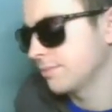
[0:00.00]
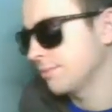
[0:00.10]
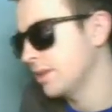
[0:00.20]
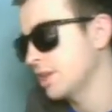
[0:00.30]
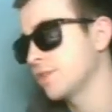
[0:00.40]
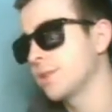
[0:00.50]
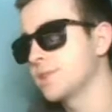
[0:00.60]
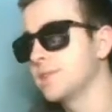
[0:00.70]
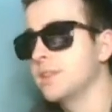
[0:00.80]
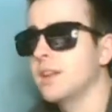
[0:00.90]
It is
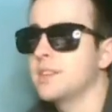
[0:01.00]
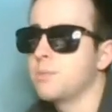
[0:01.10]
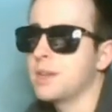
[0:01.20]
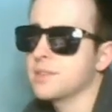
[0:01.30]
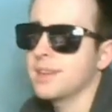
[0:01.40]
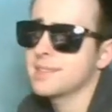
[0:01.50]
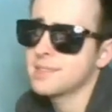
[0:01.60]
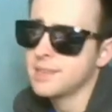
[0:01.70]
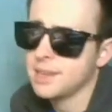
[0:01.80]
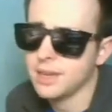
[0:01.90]
versus. It's basically it's
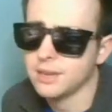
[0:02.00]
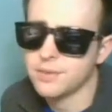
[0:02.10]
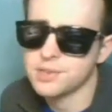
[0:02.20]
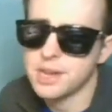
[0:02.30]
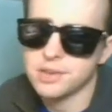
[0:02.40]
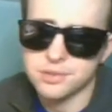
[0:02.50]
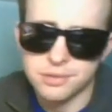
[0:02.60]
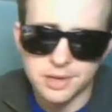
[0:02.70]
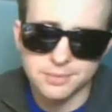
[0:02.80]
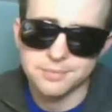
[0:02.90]
seeding for stage
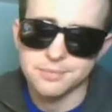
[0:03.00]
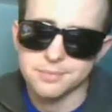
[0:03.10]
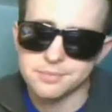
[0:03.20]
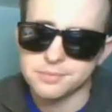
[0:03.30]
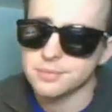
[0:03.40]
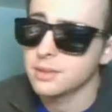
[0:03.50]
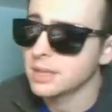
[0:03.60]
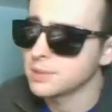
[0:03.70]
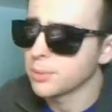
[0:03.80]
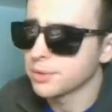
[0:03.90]
three.
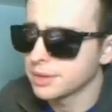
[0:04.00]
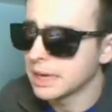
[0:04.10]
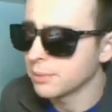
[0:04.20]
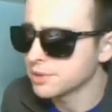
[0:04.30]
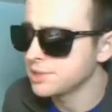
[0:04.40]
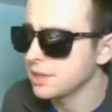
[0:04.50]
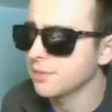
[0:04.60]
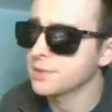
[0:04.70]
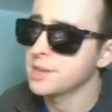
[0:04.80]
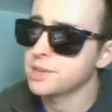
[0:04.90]
That's what we're doing now. We're
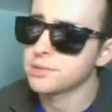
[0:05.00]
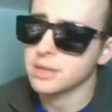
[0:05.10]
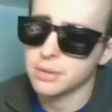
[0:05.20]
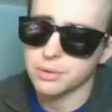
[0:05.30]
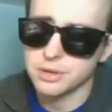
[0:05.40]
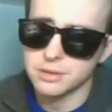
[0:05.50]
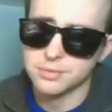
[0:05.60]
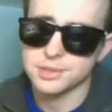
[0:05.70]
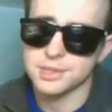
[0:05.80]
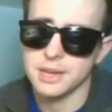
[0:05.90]
seeding for stage three. Then we're done
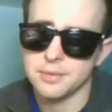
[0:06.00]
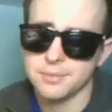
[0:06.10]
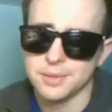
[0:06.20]
for today.